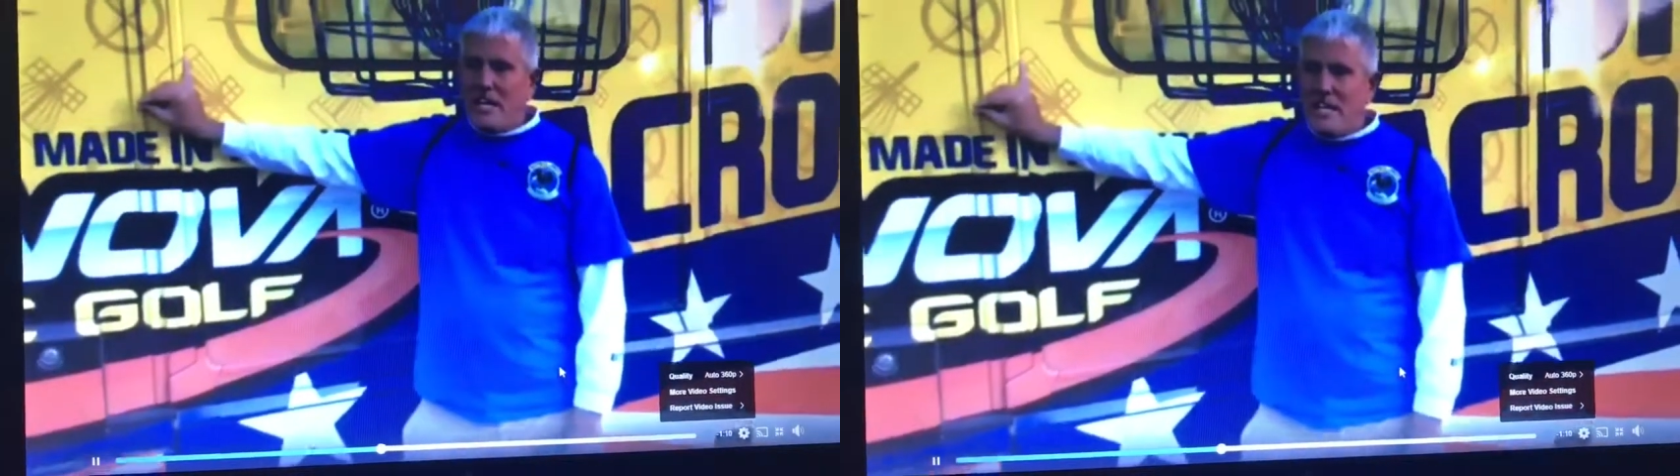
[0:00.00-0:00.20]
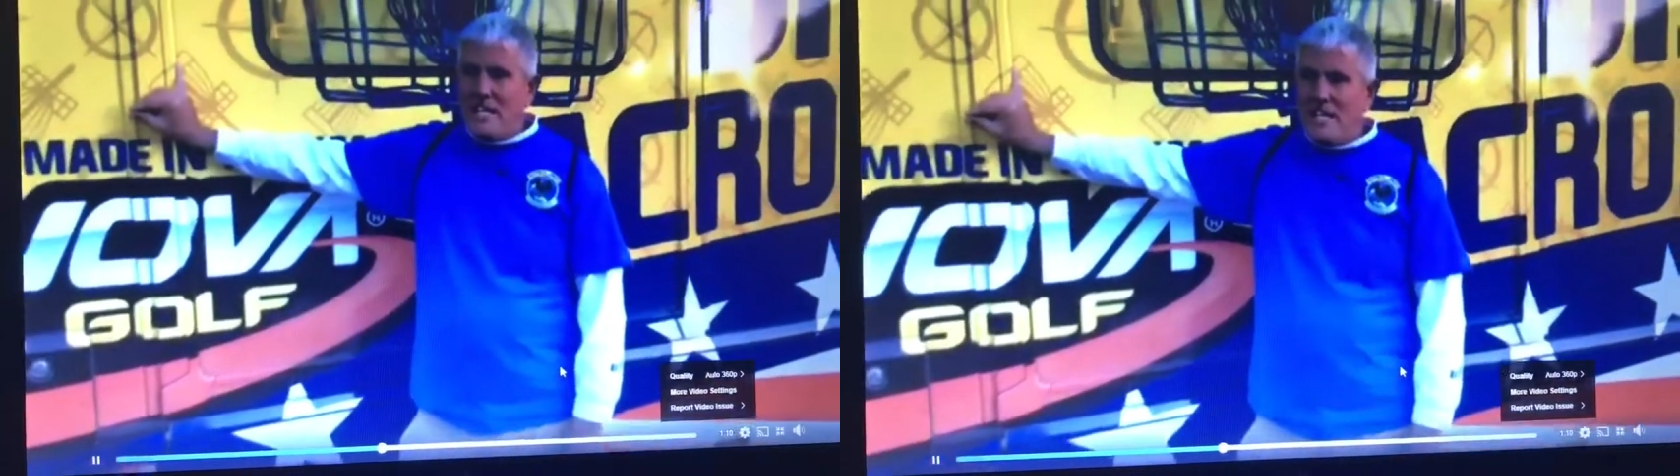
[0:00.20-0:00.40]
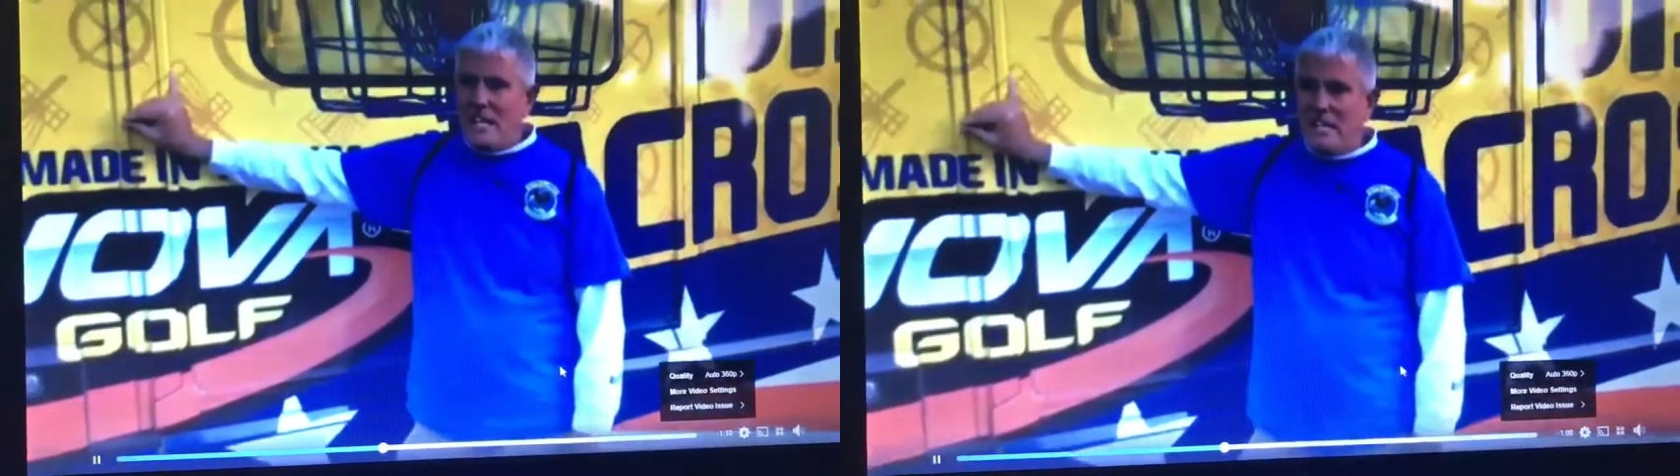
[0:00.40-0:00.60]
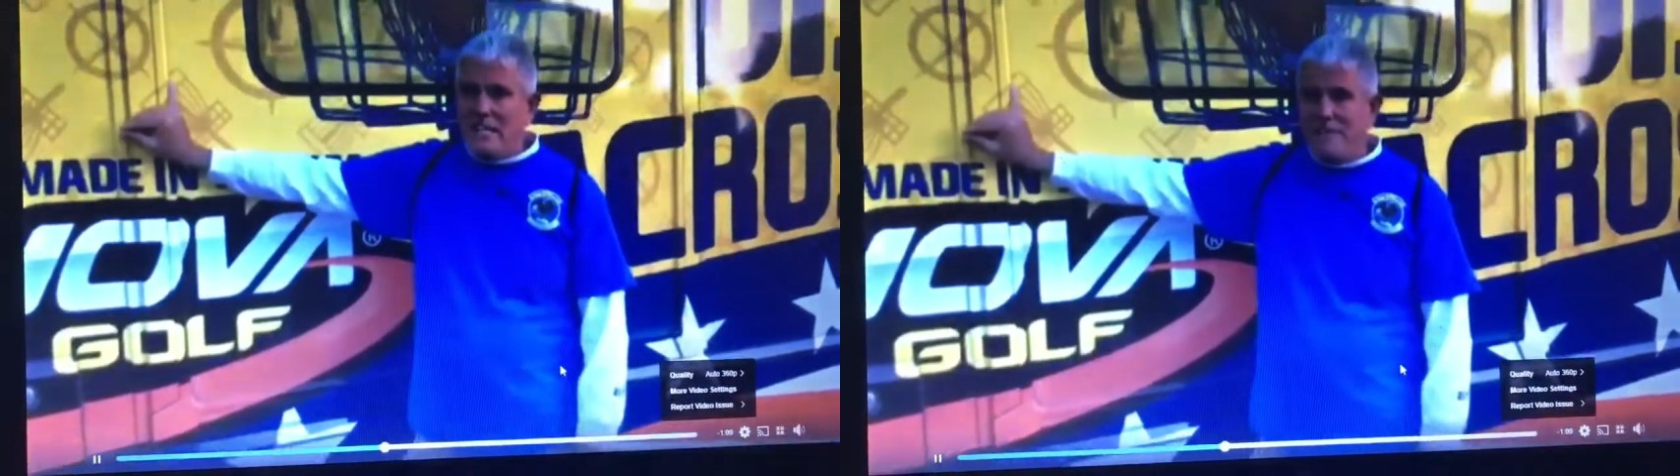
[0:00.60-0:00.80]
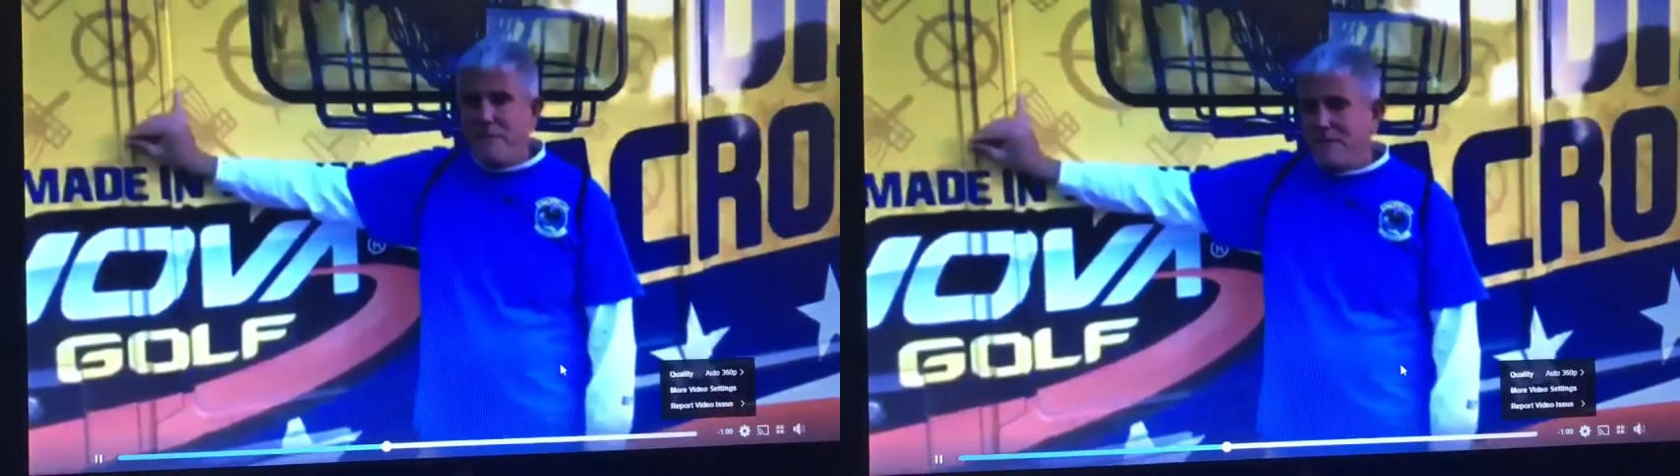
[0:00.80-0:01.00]
hit
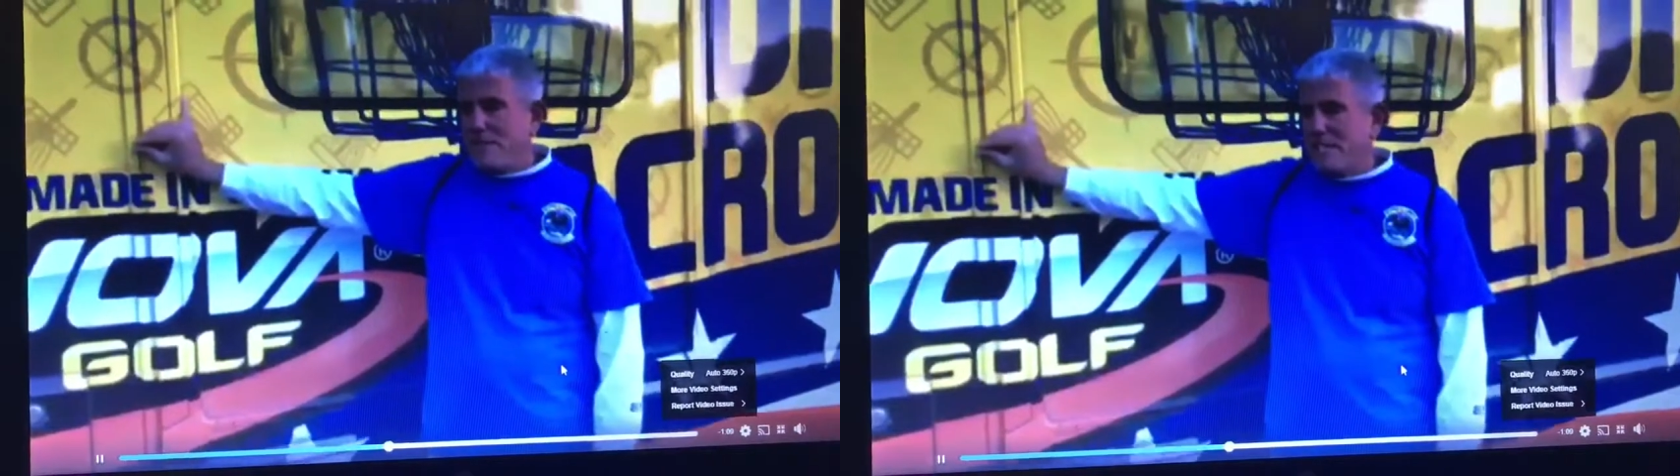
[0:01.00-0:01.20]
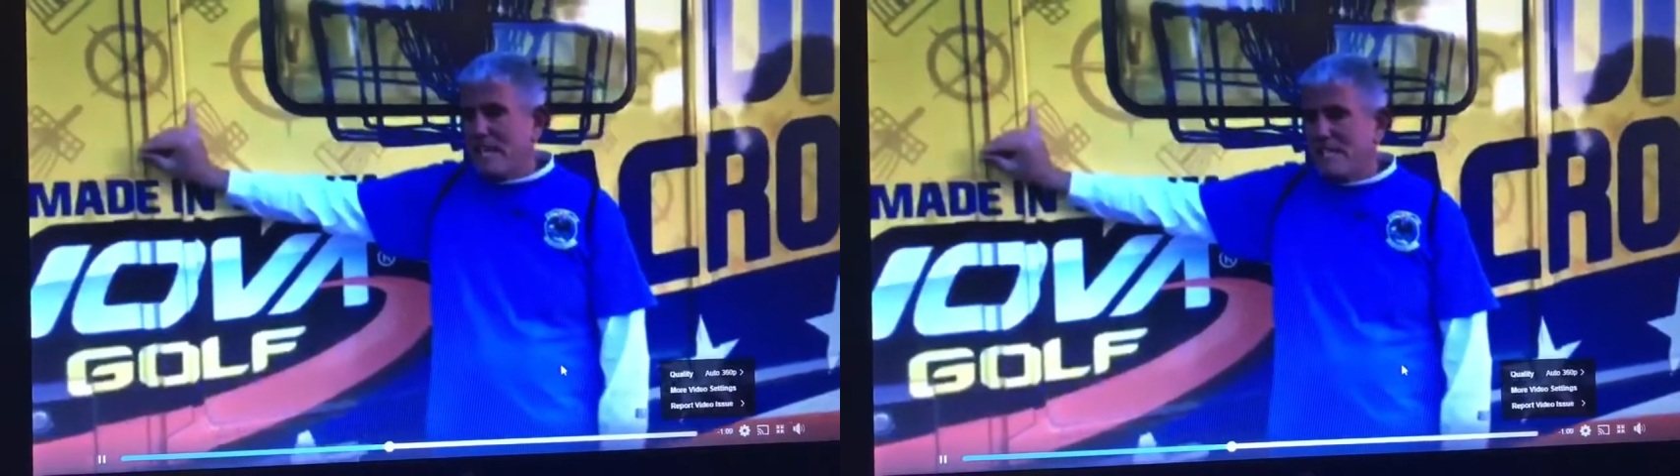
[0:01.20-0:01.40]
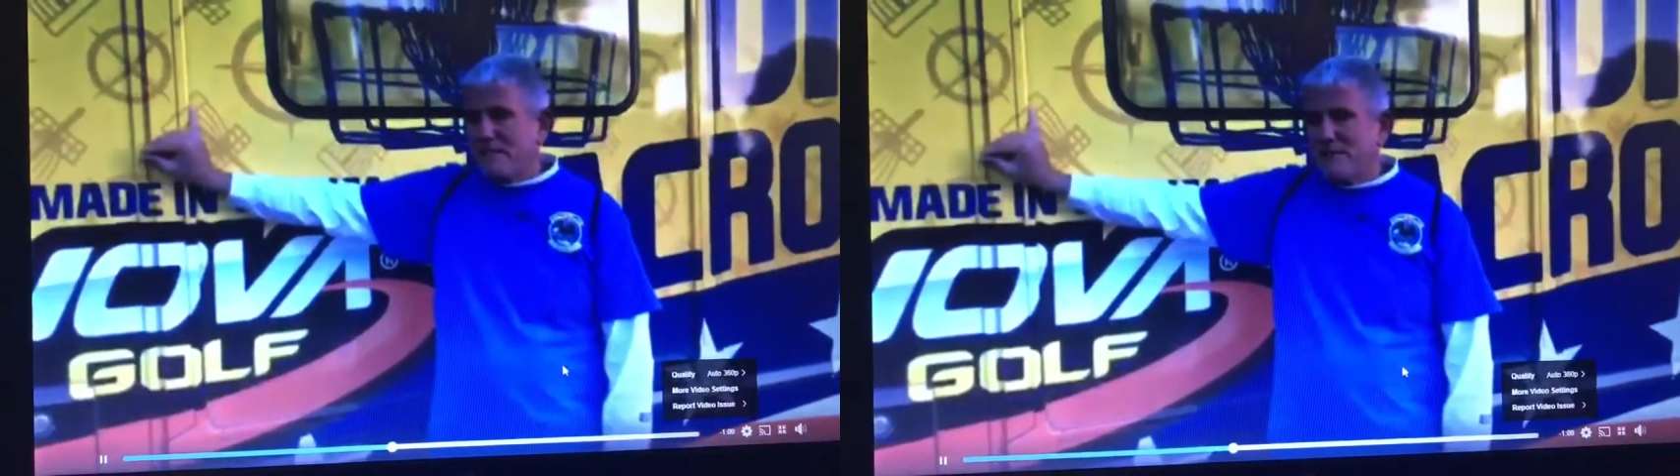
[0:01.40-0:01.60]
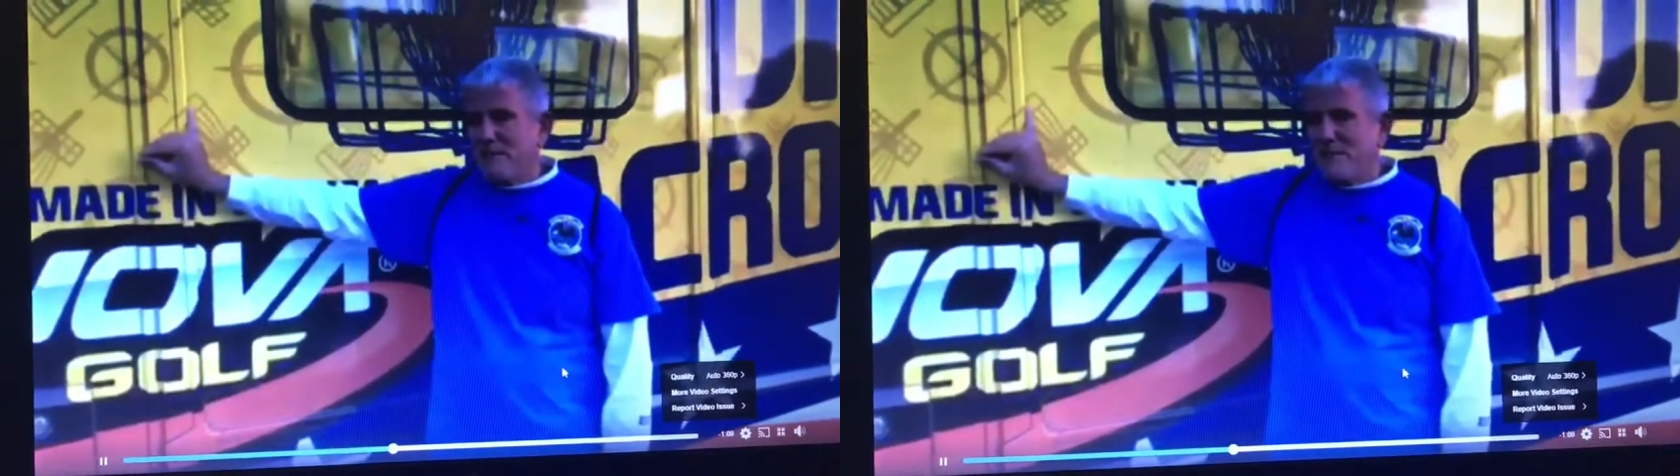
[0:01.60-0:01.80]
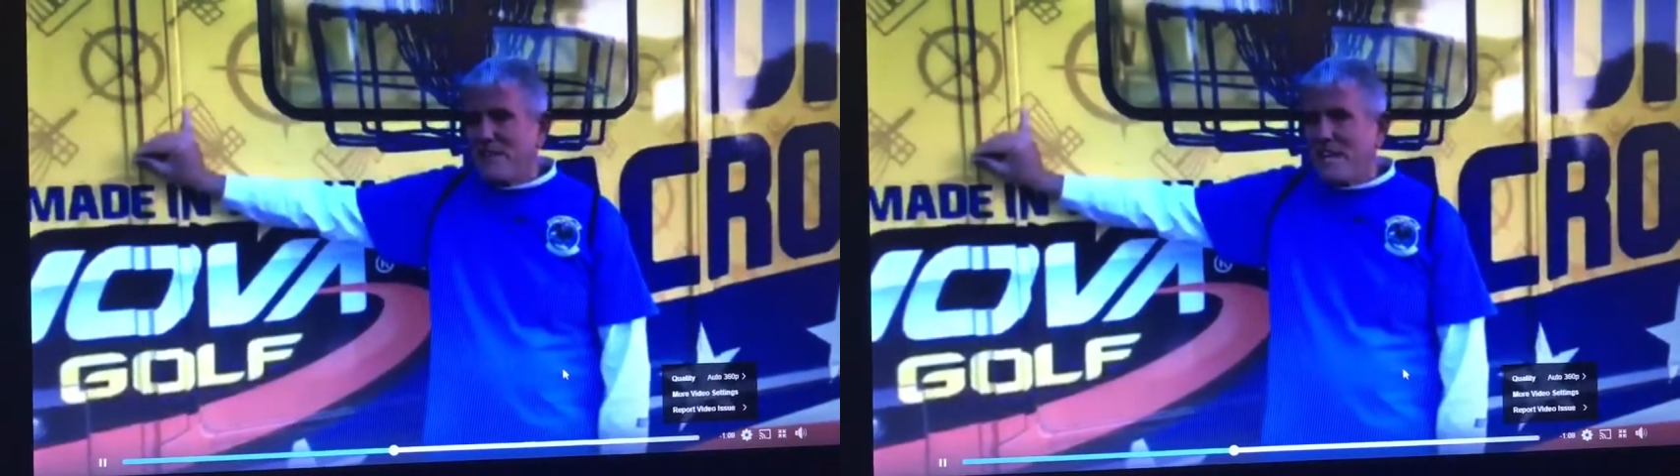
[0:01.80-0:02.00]
50 states in
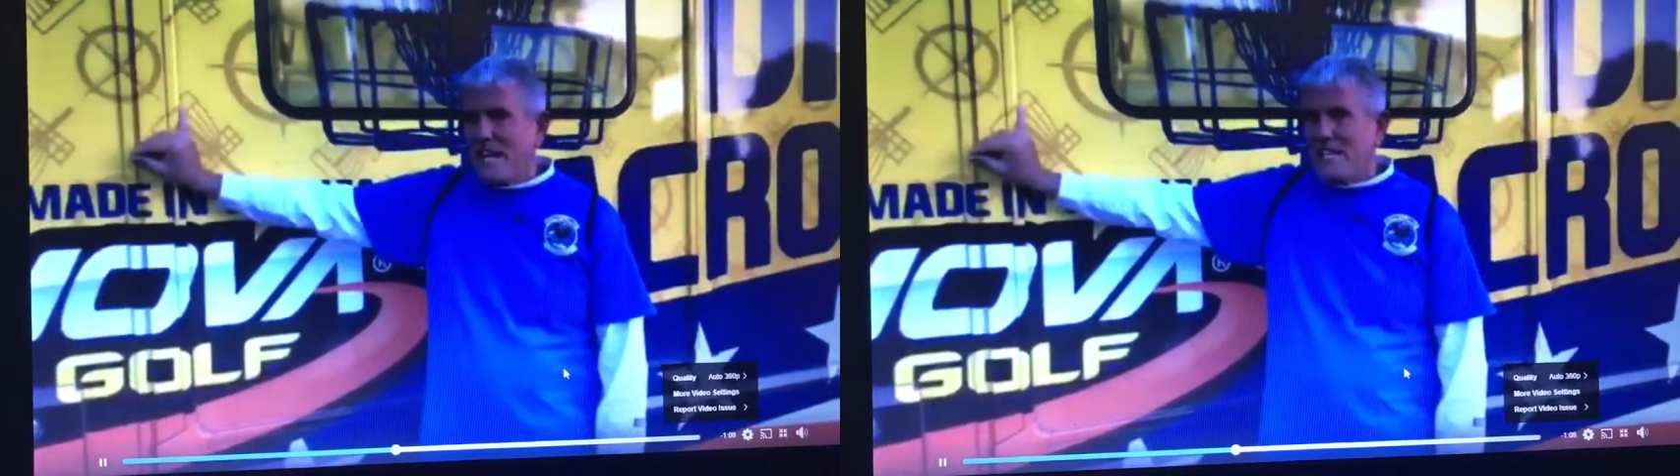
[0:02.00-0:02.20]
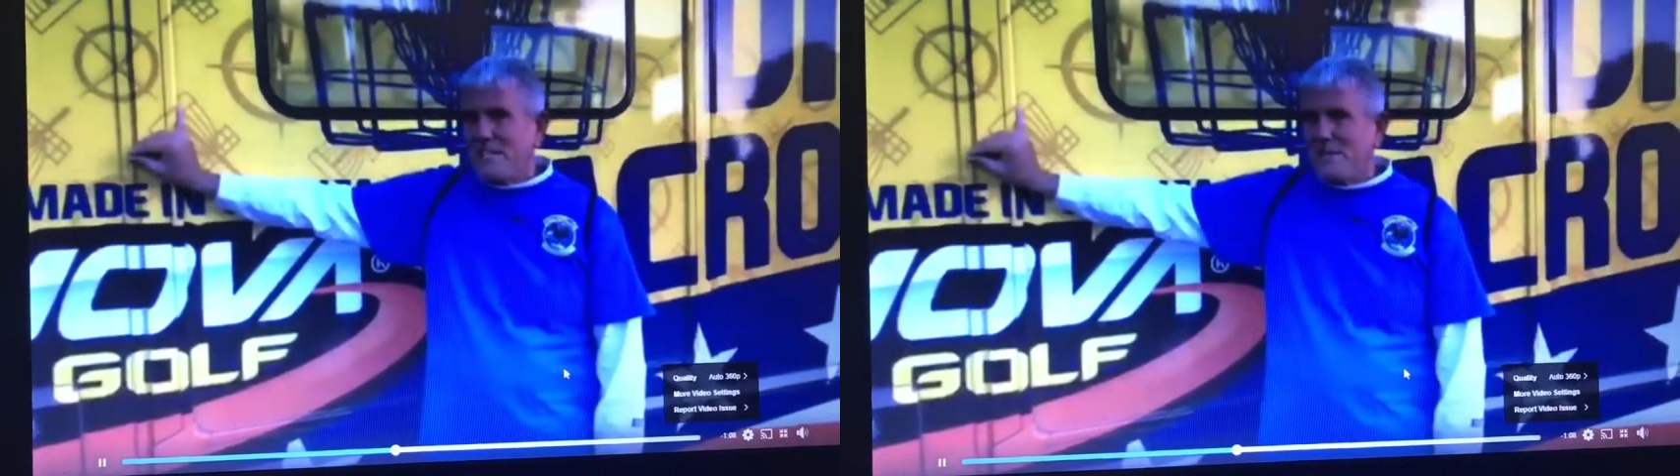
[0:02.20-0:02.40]
50 days.